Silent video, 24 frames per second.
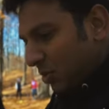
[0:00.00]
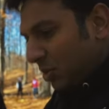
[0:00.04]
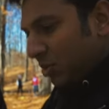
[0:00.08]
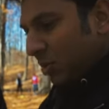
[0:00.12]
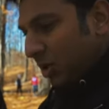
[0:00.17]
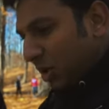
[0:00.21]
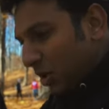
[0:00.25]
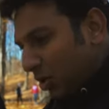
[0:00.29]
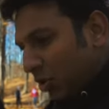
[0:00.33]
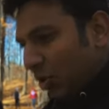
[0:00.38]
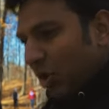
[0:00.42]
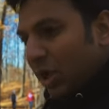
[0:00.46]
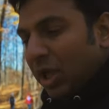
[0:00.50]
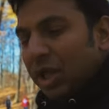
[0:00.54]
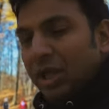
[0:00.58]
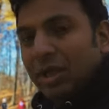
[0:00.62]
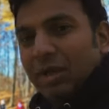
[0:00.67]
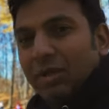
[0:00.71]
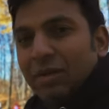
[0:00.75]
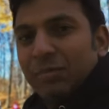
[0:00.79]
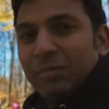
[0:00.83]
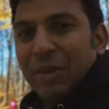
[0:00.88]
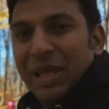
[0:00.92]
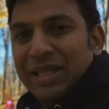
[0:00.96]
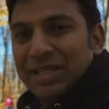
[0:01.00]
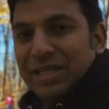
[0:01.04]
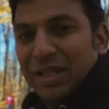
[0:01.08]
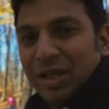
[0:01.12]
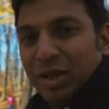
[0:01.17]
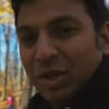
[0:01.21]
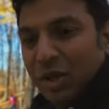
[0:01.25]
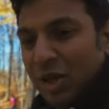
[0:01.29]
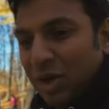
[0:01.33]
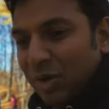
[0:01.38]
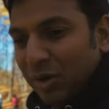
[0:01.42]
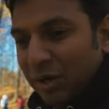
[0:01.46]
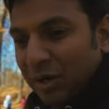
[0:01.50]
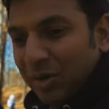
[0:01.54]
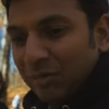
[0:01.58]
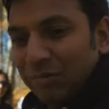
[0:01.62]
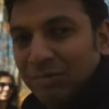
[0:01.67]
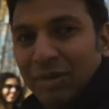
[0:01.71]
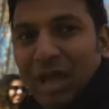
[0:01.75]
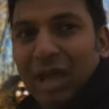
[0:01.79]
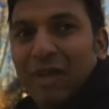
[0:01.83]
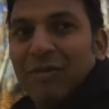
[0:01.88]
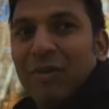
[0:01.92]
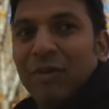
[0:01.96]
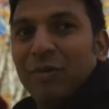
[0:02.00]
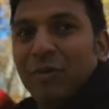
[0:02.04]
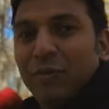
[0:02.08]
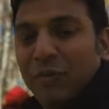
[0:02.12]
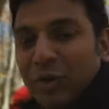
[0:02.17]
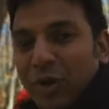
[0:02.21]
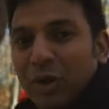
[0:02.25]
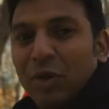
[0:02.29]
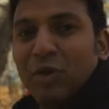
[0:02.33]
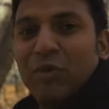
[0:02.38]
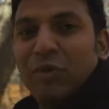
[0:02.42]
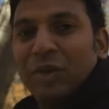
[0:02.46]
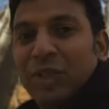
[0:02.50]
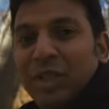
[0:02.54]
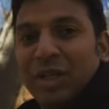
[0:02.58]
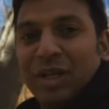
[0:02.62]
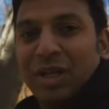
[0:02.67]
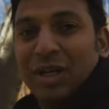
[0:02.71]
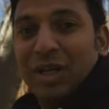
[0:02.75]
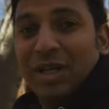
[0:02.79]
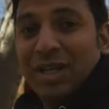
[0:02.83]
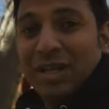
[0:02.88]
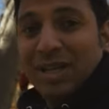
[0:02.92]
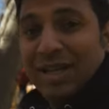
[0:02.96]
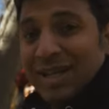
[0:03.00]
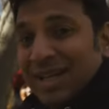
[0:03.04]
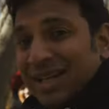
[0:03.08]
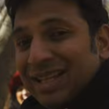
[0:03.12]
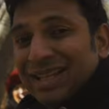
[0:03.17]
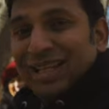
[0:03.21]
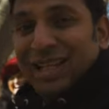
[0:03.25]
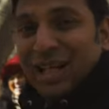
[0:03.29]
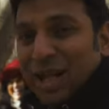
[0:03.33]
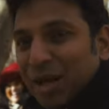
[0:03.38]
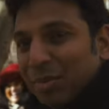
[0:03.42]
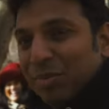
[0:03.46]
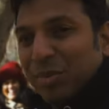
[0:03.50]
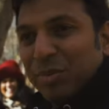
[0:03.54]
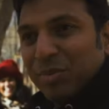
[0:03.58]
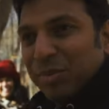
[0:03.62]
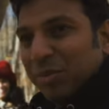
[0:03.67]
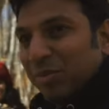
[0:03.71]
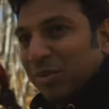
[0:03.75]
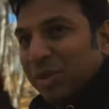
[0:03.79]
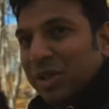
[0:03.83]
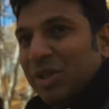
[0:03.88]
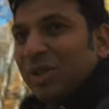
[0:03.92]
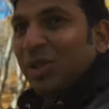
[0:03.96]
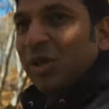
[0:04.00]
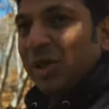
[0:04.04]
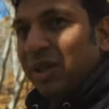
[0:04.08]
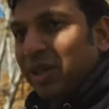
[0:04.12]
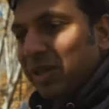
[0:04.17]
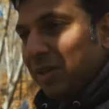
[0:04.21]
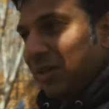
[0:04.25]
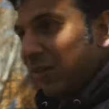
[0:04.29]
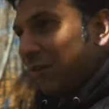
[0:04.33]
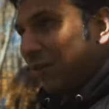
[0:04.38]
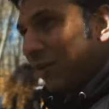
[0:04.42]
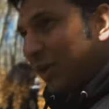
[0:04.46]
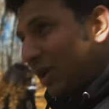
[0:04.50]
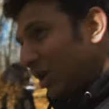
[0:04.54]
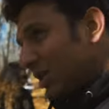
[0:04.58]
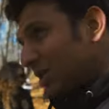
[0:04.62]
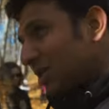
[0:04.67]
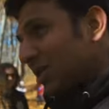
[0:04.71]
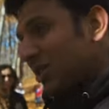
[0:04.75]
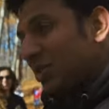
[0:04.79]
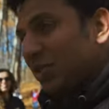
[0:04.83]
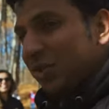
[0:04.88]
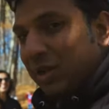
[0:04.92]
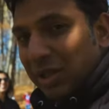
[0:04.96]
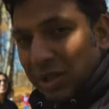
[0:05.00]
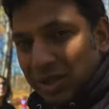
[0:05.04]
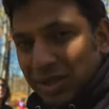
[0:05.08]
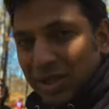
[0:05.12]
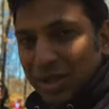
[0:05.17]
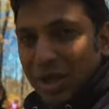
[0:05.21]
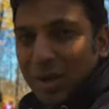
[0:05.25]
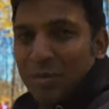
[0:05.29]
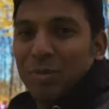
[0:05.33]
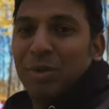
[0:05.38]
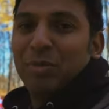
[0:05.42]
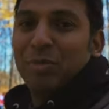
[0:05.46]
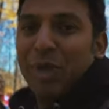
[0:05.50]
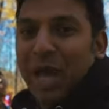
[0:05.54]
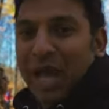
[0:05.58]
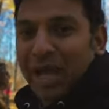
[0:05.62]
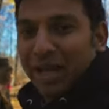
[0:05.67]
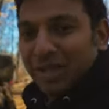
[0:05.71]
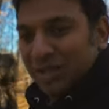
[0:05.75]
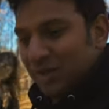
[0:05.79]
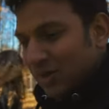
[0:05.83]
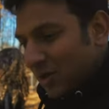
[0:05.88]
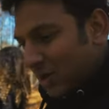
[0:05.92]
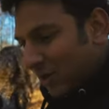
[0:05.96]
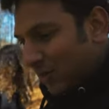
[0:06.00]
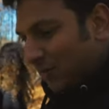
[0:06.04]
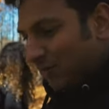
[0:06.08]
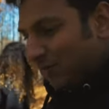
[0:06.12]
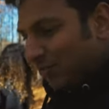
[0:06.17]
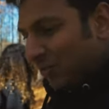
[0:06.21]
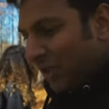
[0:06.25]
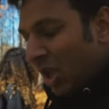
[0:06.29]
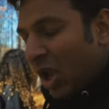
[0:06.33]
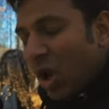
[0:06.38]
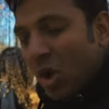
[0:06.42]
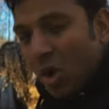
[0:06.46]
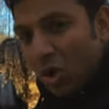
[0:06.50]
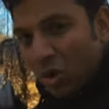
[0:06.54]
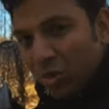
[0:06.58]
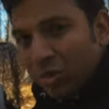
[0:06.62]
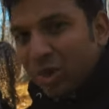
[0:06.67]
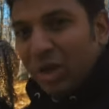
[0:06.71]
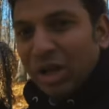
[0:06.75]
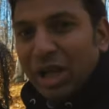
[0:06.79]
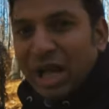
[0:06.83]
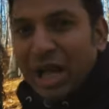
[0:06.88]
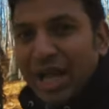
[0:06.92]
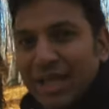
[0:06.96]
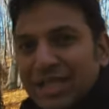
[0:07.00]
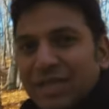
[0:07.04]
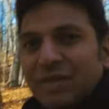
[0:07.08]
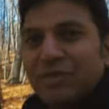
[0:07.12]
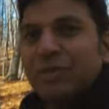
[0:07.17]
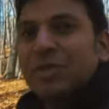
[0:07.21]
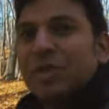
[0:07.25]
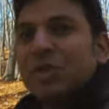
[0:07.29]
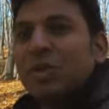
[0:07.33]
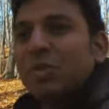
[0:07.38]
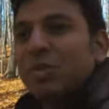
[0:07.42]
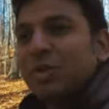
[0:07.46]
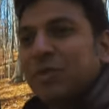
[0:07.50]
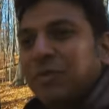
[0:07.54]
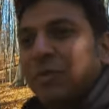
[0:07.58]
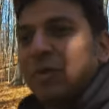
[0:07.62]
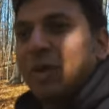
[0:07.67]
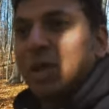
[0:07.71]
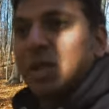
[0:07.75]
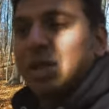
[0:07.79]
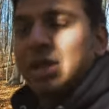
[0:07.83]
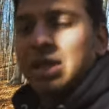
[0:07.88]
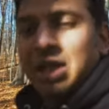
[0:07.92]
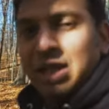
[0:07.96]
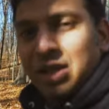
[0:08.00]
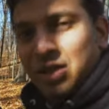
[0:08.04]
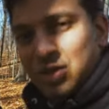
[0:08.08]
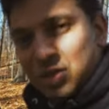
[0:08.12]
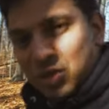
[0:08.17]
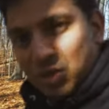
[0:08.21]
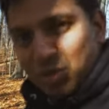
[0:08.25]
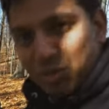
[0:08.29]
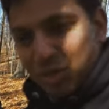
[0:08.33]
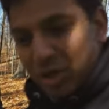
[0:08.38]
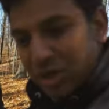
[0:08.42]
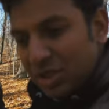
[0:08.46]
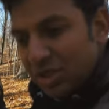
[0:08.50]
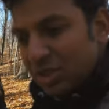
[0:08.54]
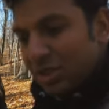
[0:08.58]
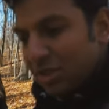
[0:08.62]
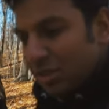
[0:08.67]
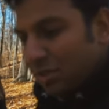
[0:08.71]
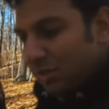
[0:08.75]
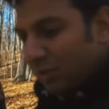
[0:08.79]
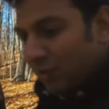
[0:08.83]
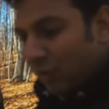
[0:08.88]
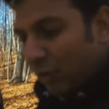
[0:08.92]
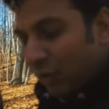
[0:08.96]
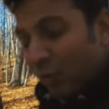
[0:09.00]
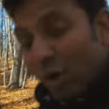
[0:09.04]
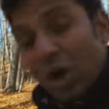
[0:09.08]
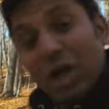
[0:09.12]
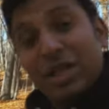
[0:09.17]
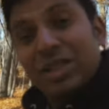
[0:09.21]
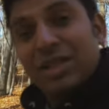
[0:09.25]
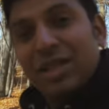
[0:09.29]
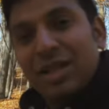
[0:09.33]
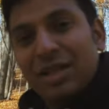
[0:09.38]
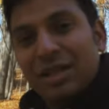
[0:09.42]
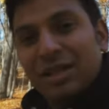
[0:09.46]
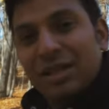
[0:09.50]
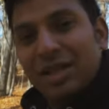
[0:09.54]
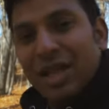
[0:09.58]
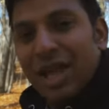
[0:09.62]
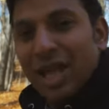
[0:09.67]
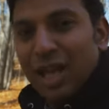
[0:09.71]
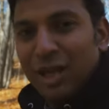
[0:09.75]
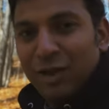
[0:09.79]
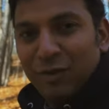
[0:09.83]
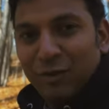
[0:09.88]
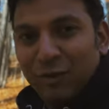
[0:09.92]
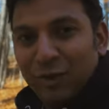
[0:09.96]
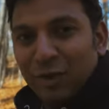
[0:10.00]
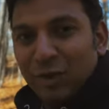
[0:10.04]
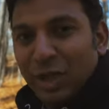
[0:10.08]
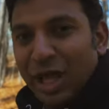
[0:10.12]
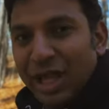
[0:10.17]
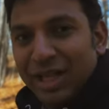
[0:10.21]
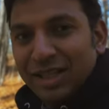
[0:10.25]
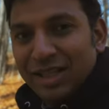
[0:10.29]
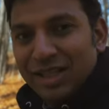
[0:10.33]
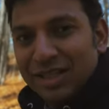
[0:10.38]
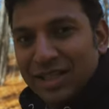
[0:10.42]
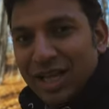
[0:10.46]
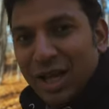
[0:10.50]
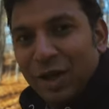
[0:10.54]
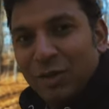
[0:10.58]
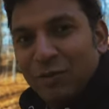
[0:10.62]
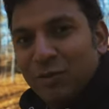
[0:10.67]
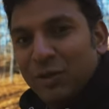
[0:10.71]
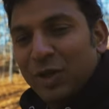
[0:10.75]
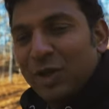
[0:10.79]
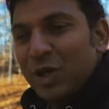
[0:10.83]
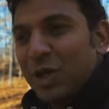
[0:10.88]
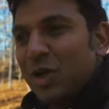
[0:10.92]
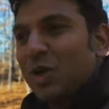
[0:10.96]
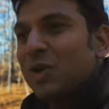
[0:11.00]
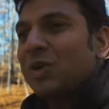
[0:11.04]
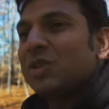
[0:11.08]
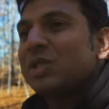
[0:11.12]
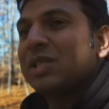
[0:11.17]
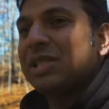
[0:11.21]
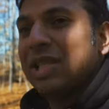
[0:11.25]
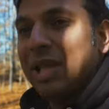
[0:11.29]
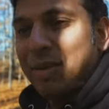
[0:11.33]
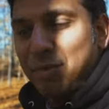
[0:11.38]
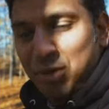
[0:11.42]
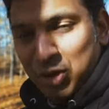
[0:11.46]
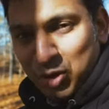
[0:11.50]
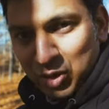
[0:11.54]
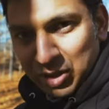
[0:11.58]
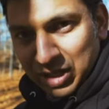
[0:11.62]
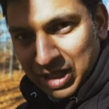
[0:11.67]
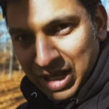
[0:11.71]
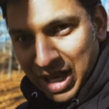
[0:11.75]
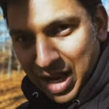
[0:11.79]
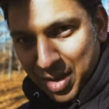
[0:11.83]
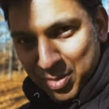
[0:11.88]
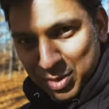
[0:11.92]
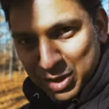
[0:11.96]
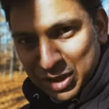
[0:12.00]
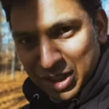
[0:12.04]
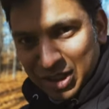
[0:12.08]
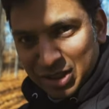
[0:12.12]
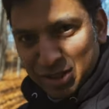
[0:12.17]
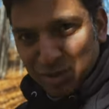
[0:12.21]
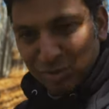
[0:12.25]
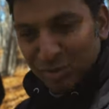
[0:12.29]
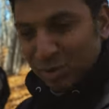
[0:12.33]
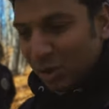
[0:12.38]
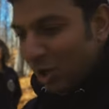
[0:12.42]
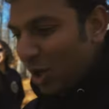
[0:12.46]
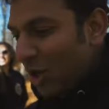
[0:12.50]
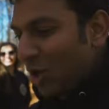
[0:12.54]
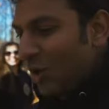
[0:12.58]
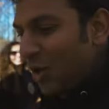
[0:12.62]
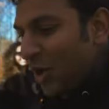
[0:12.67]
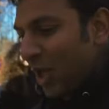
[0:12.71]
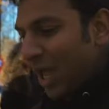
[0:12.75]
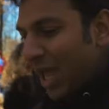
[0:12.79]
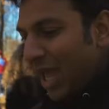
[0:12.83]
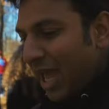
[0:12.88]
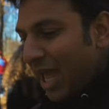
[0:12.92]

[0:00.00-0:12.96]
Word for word: we were going messing around and having fun over here, the couple of people, they already finished the trail and they're coming back. So overall, guys, it was so much fun. Thank you so much for watching, and if you like this kind of videos, let me know in the comment section below,